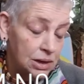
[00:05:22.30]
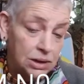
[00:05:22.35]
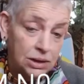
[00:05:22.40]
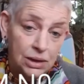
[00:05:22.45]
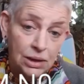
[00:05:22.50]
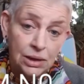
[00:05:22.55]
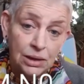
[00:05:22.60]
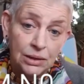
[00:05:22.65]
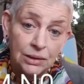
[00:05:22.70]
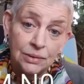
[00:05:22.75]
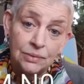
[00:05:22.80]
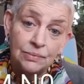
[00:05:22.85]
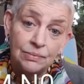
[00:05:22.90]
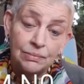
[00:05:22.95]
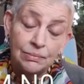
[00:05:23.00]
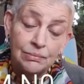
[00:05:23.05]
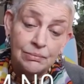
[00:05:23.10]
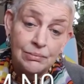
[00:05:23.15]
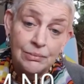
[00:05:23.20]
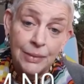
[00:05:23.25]
In
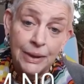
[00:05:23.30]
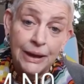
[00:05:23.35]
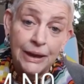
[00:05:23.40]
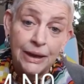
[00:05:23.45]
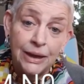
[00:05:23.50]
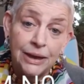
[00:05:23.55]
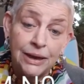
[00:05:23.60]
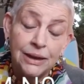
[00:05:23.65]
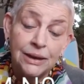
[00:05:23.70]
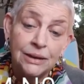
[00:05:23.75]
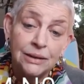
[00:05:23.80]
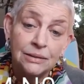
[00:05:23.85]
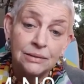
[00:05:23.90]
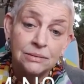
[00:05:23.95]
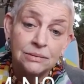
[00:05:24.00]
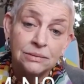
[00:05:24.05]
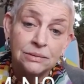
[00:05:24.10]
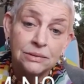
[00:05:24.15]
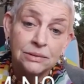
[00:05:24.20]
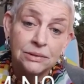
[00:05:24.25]
May,
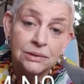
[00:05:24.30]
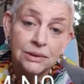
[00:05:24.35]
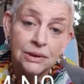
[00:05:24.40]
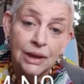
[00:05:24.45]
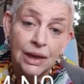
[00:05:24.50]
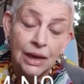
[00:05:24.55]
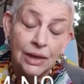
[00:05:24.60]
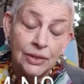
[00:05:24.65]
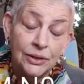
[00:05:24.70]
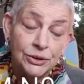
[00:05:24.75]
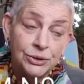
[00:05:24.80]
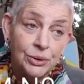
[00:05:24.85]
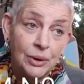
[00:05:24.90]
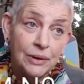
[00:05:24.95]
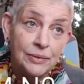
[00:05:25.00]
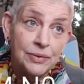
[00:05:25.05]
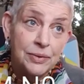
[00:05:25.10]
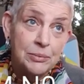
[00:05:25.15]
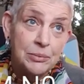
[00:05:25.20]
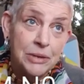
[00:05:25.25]
on the
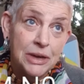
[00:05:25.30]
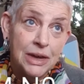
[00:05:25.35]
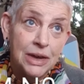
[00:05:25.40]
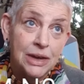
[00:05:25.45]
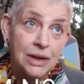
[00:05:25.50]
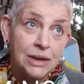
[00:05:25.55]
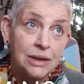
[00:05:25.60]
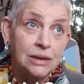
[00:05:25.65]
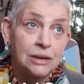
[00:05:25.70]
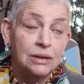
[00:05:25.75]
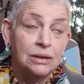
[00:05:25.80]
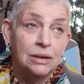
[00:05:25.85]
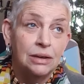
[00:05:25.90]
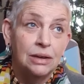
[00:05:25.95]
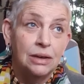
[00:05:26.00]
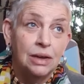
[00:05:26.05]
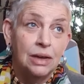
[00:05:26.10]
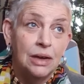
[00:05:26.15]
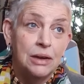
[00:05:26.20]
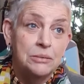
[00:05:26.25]
12th of May,
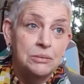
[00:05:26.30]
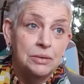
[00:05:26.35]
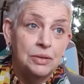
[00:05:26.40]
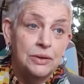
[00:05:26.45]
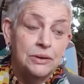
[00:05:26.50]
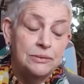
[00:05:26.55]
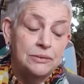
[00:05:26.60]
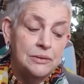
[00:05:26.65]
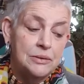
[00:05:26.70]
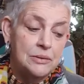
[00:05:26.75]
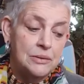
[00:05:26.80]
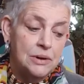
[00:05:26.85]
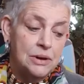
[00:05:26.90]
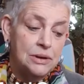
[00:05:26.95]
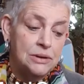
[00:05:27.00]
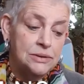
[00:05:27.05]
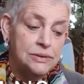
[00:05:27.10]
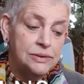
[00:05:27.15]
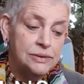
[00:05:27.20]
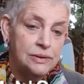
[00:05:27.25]
I believe it
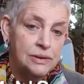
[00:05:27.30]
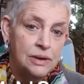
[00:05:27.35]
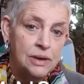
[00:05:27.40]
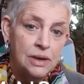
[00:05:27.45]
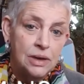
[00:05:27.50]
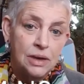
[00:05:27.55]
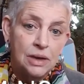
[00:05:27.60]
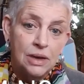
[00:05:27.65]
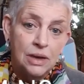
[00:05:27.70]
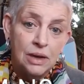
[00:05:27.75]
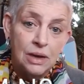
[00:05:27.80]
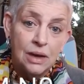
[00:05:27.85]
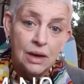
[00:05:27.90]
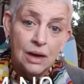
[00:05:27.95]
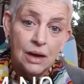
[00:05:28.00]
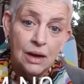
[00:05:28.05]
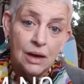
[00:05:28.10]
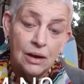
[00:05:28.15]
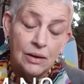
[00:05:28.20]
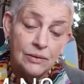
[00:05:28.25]
was,
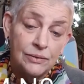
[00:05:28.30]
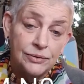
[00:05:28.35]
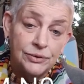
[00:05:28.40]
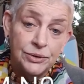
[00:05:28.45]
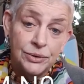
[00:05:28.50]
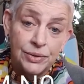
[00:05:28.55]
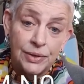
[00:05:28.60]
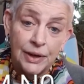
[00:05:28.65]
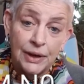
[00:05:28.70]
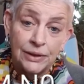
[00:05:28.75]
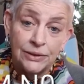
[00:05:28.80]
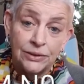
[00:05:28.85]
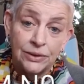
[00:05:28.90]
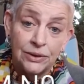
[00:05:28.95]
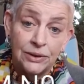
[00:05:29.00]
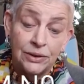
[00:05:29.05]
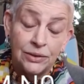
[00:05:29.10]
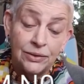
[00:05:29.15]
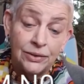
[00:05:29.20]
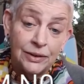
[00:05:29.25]
of
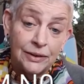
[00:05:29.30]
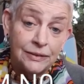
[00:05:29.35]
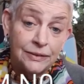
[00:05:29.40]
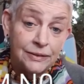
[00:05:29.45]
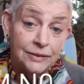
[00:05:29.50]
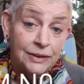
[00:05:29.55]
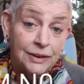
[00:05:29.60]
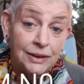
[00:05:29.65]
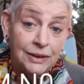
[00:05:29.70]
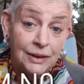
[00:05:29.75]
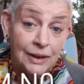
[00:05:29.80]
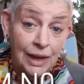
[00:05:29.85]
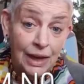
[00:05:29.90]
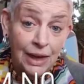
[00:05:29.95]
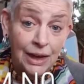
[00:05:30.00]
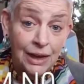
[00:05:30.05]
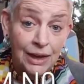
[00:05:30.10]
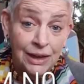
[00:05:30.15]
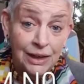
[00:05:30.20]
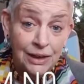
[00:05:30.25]
2016,
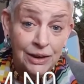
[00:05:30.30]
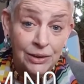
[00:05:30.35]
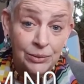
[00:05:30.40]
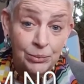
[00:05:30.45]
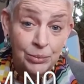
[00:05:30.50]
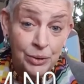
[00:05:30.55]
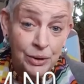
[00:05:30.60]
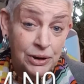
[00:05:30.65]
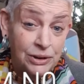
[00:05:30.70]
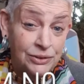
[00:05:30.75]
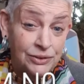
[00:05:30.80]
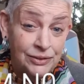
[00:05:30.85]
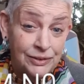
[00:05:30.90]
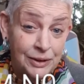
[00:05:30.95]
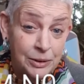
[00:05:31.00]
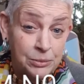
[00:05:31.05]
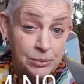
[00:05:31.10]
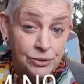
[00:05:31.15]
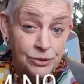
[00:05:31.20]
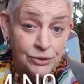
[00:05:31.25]
I had a
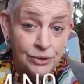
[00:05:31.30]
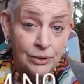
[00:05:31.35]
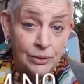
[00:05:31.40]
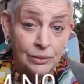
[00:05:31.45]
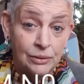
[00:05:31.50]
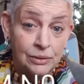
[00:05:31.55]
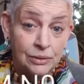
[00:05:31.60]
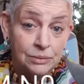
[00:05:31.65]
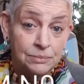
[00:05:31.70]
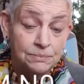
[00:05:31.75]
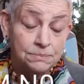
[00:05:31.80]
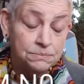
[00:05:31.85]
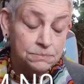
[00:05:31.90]
brainstem stroke.